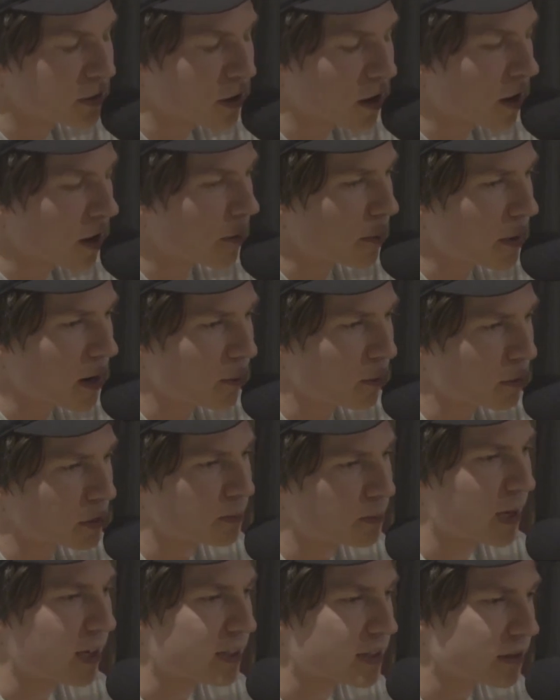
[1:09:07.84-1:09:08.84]
It's all about
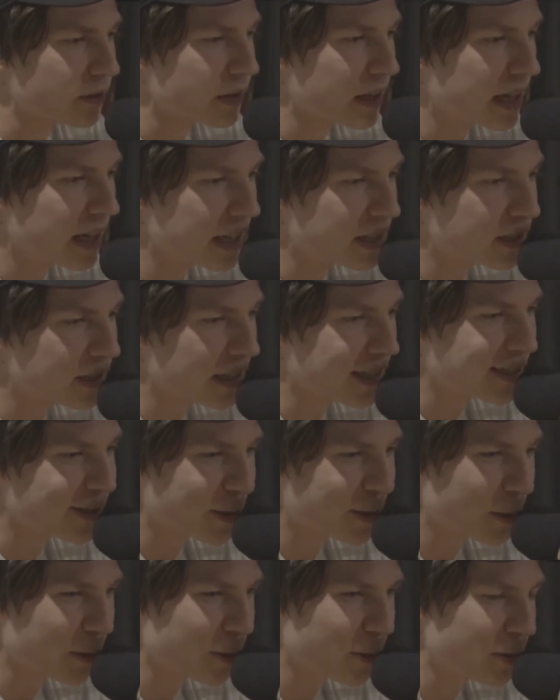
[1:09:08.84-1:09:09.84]
perspective, and
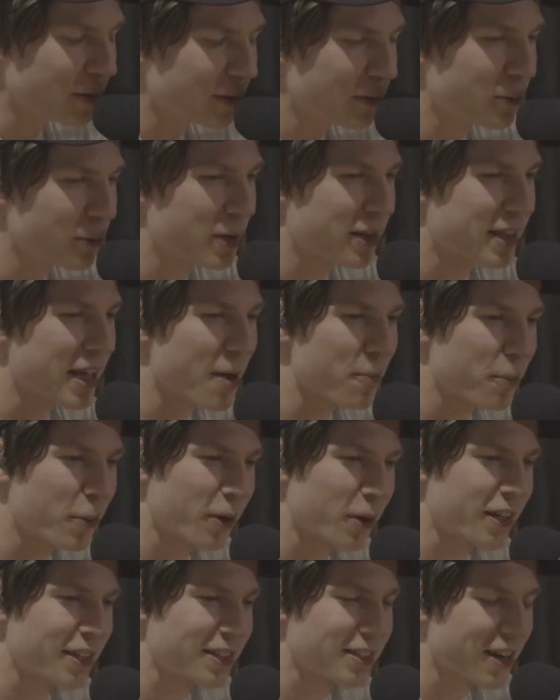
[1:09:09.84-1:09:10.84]
it's cool. With
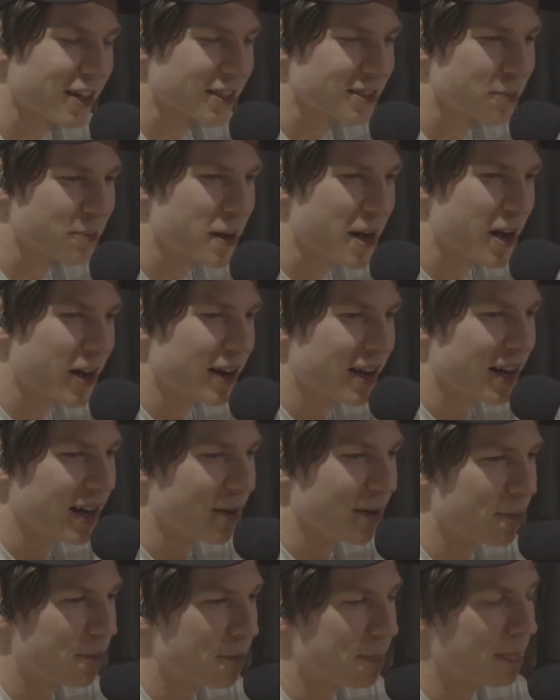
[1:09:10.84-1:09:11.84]
that book, it talks
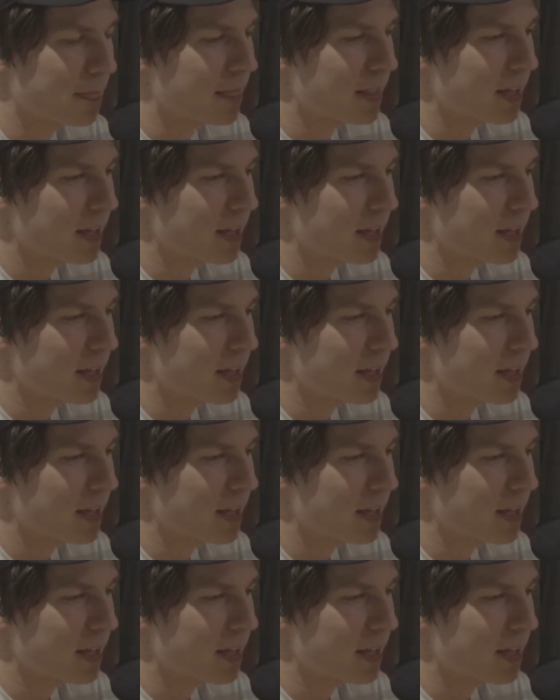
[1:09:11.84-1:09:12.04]
about